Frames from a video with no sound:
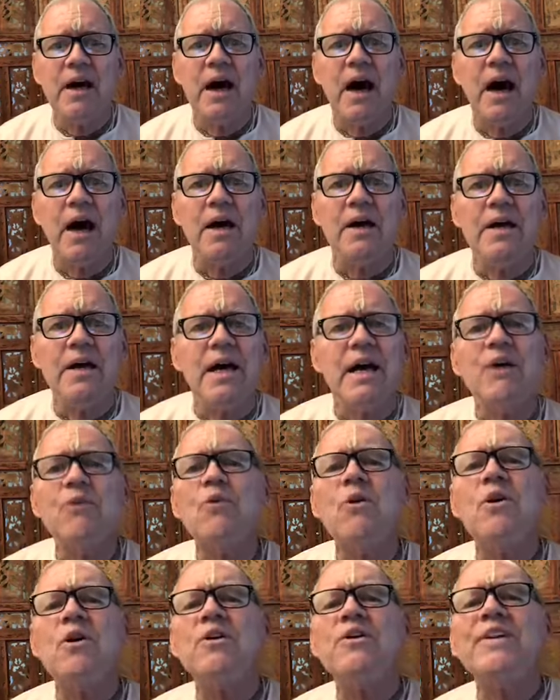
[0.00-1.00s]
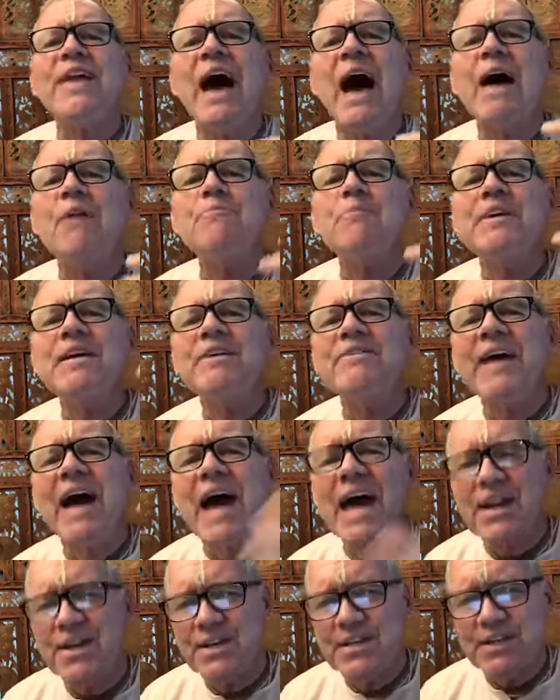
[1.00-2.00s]
Uh, it will not be of
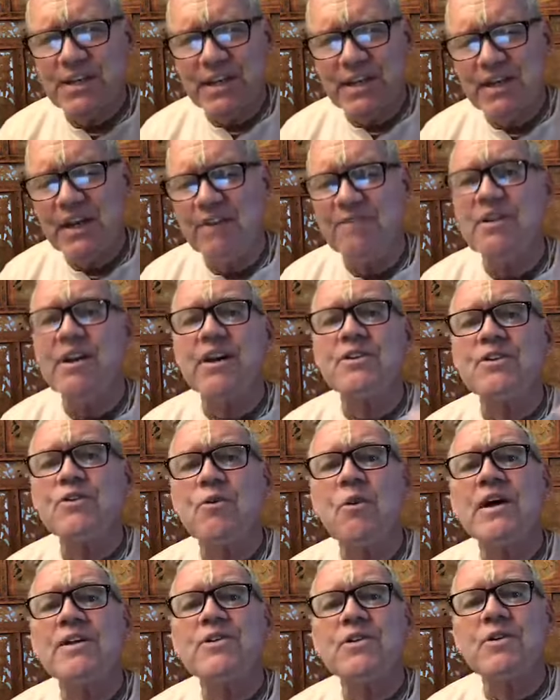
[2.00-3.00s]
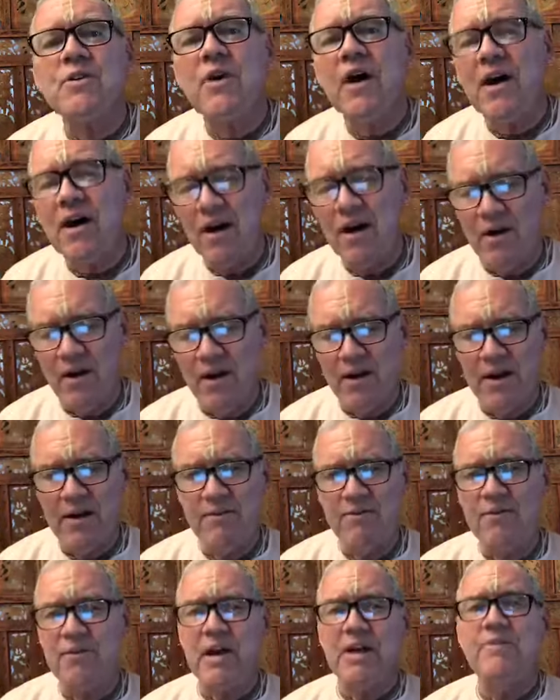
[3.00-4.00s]
any significance whatsoever.
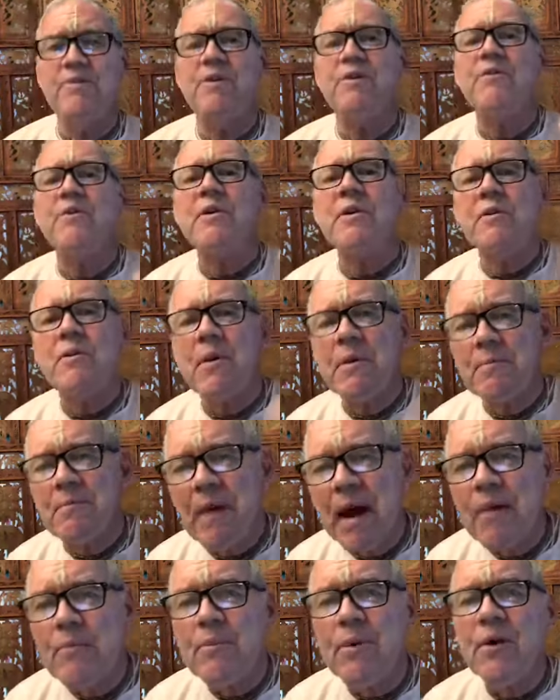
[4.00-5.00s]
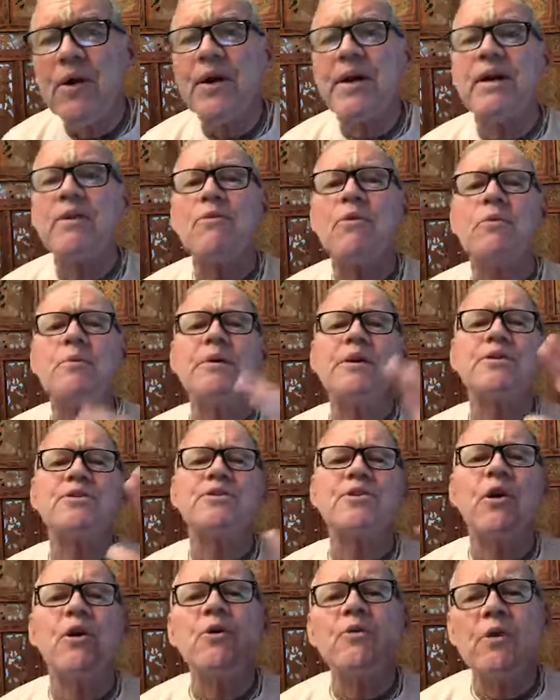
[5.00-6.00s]
If, even if we remember it, it will be
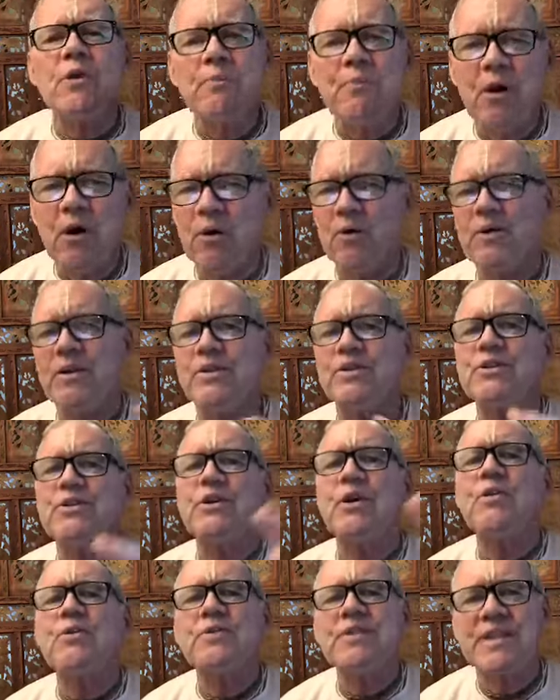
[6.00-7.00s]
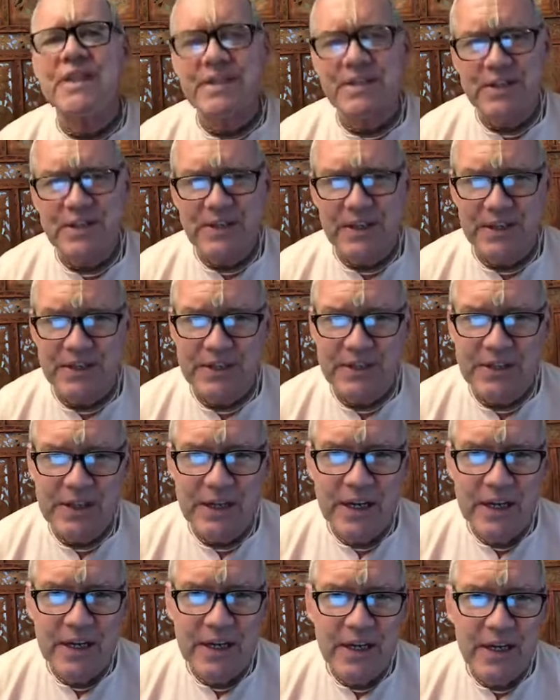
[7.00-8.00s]
so remote and so distant
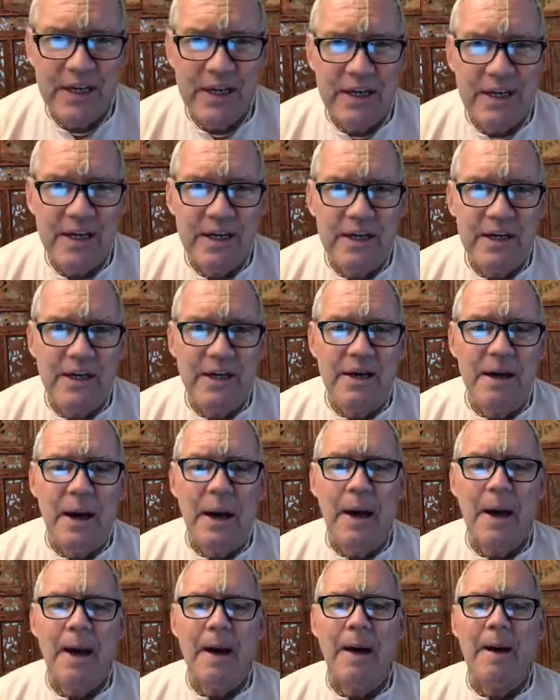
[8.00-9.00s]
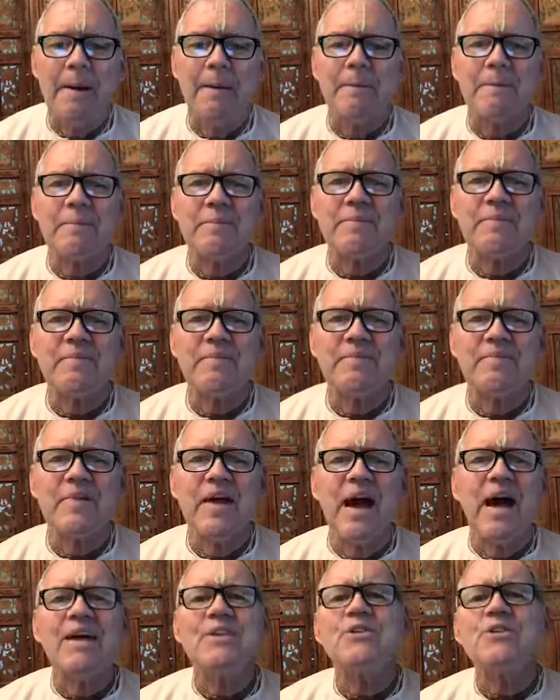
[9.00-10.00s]
uh,
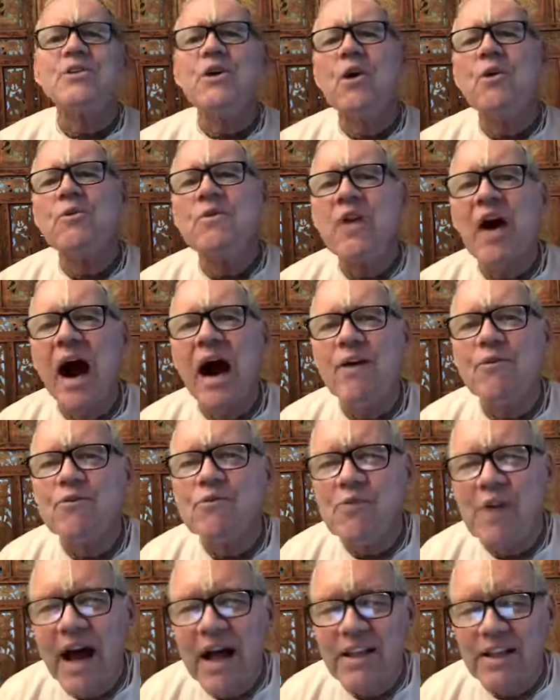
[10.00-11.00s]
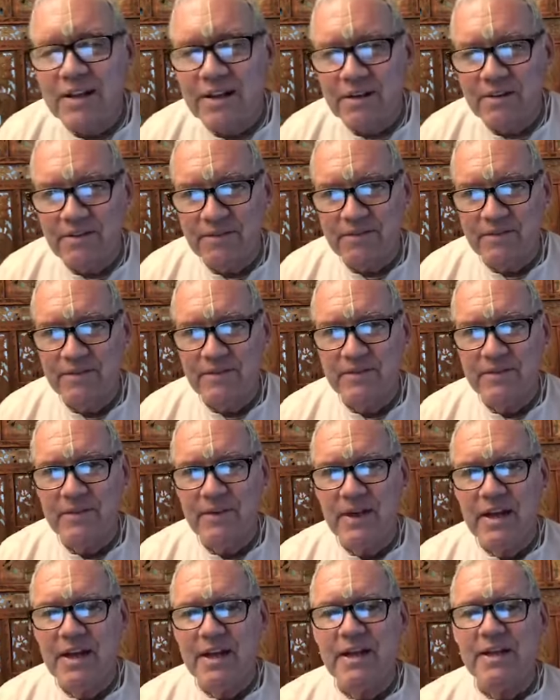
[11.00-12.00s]
and so not relative
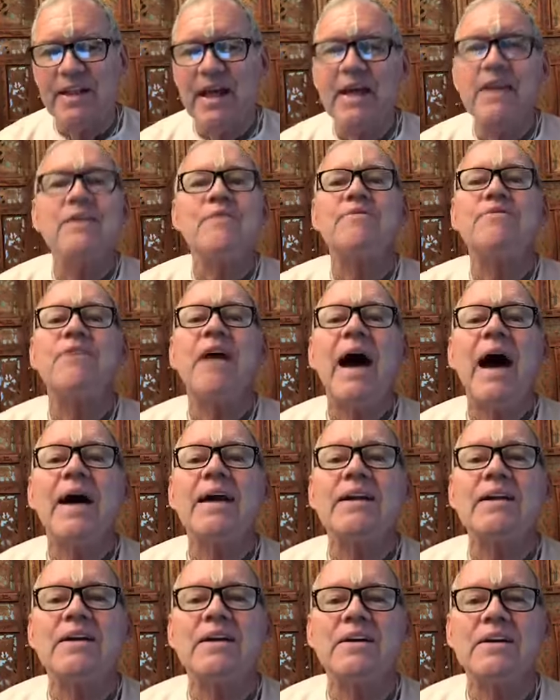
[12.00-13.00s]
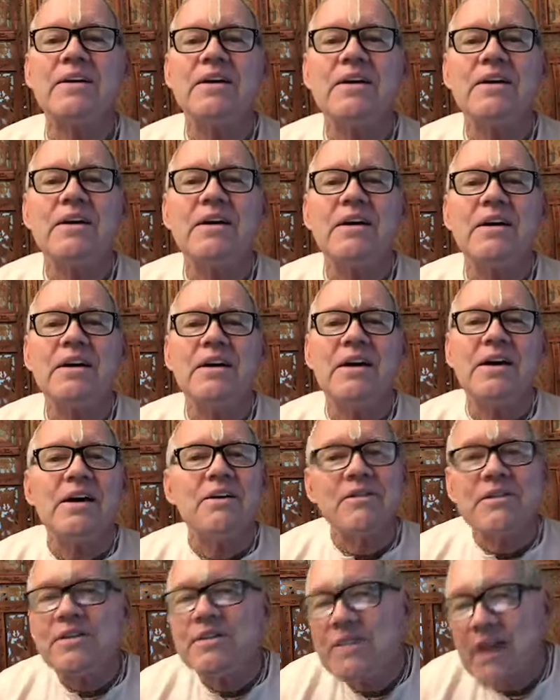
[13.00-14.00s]
that, in fact,
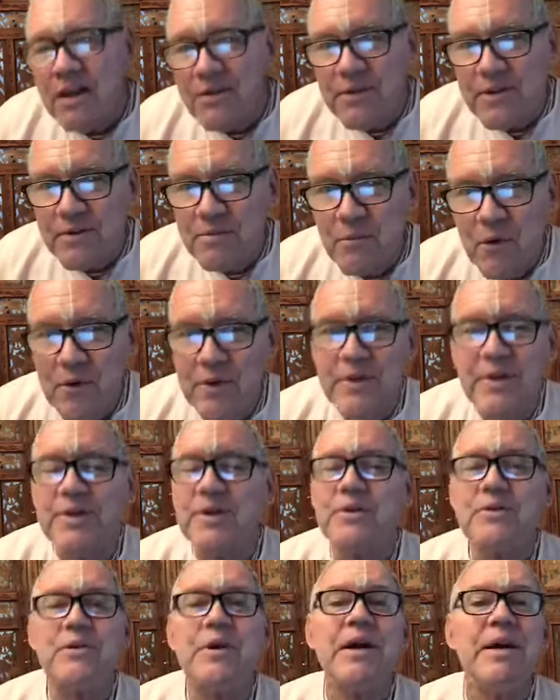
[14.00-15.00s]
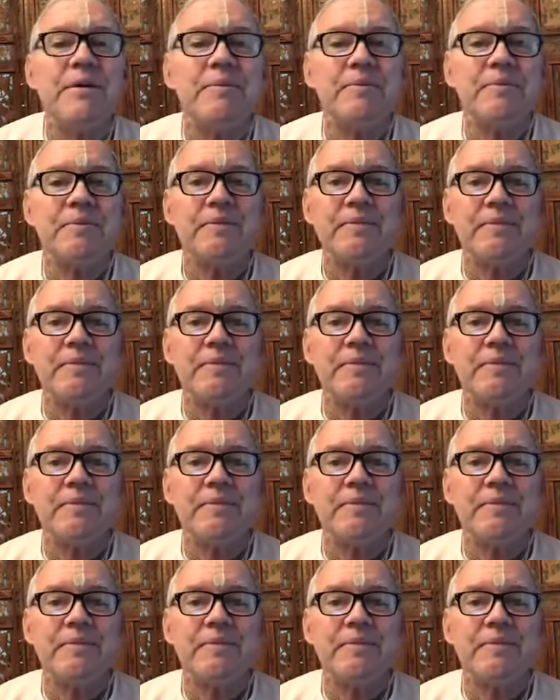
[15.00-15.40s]
it was nothing more than a dream.